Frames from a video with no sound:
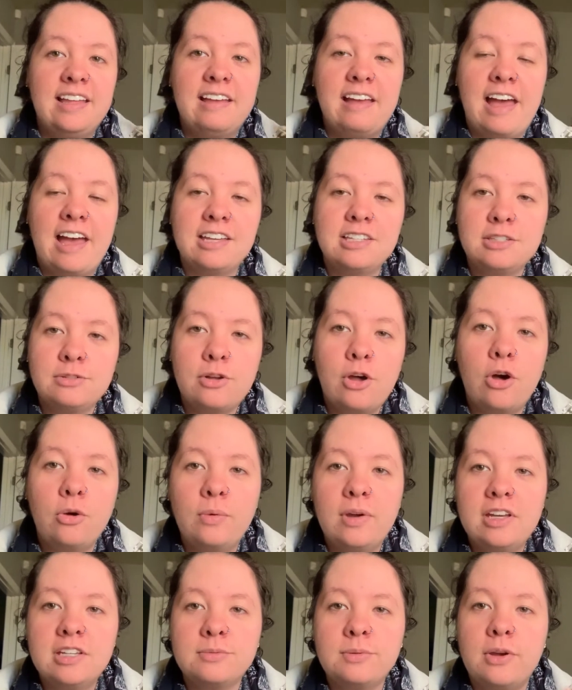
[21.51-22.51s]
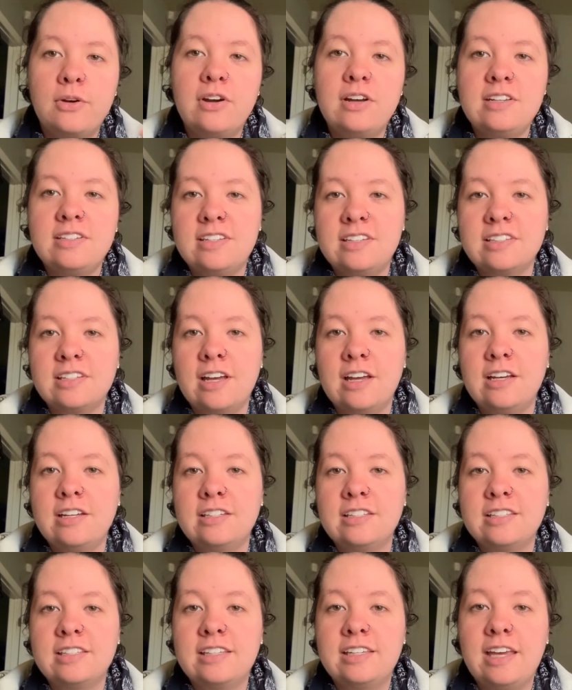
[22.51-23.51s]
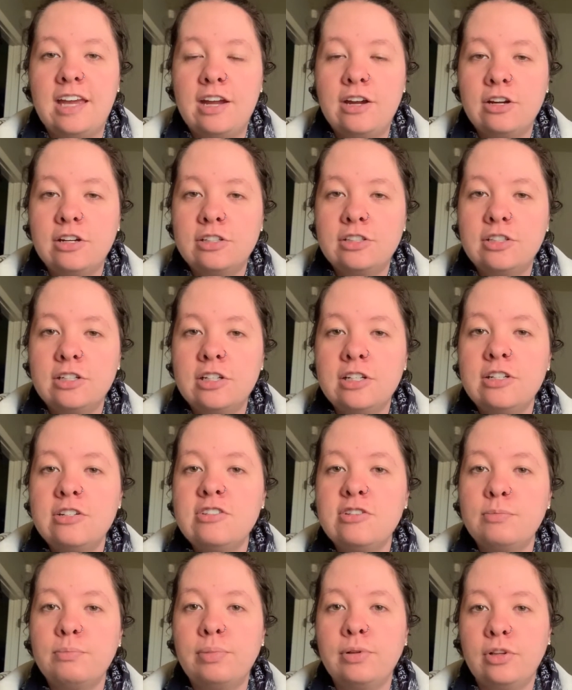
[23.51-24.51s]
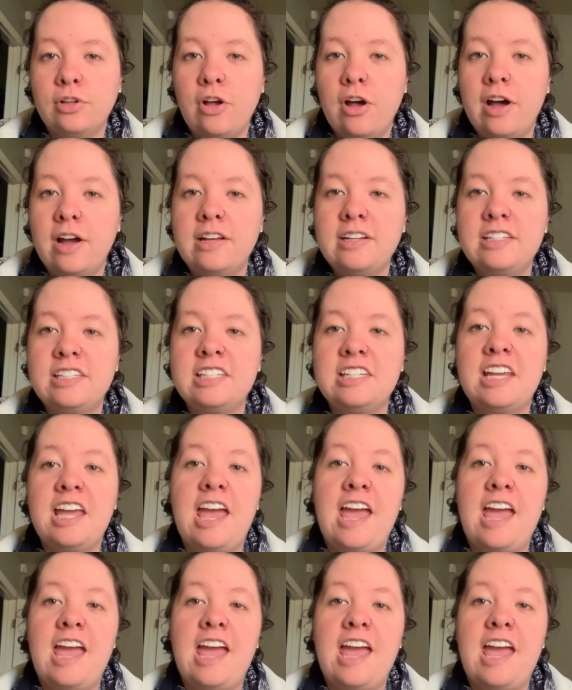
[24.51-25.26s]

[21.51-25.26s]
as always, we always discuss characters, plot,